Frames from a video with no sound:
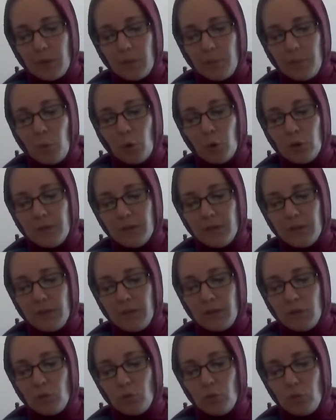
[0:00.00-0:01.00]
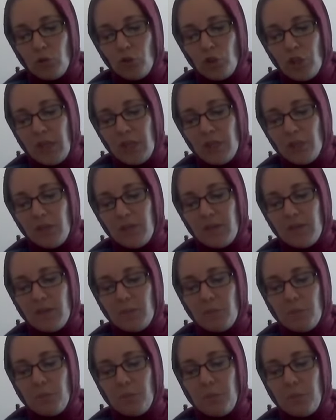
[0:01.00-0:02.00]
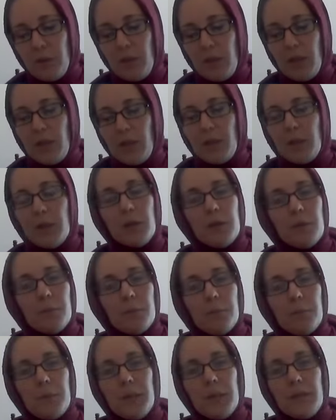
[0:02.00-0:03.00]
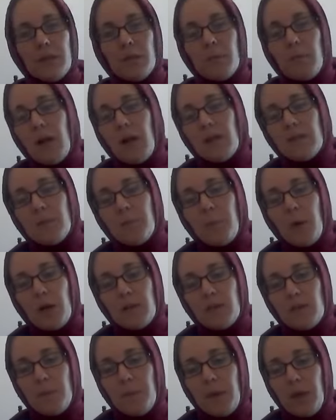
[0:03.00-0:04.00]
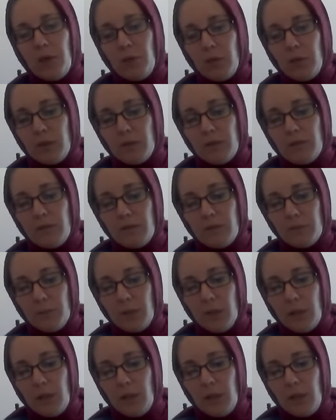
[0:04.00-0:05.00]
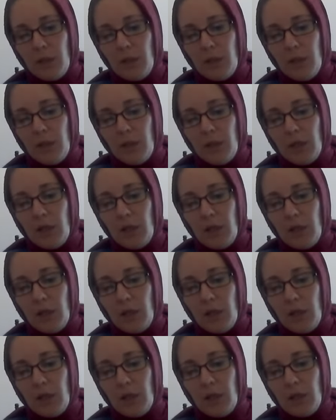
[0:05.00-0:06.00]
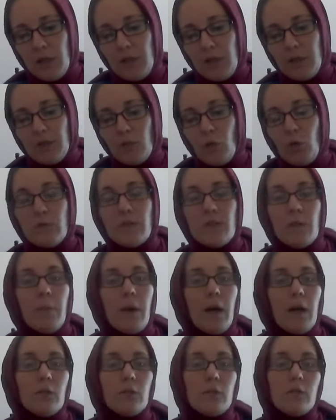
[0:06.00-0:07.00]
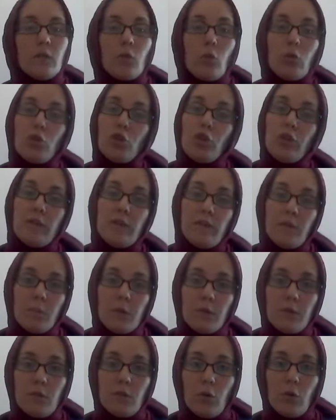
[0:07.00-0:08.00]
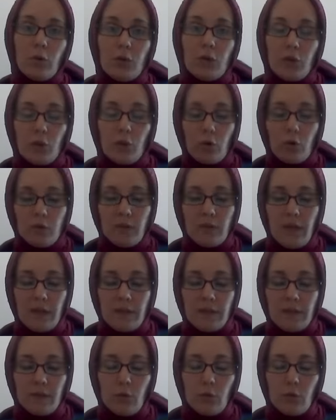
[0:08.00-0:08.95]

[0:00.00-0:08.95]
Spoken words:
political rule changes in the multi-party periods. It talks about socialism in Turkish context.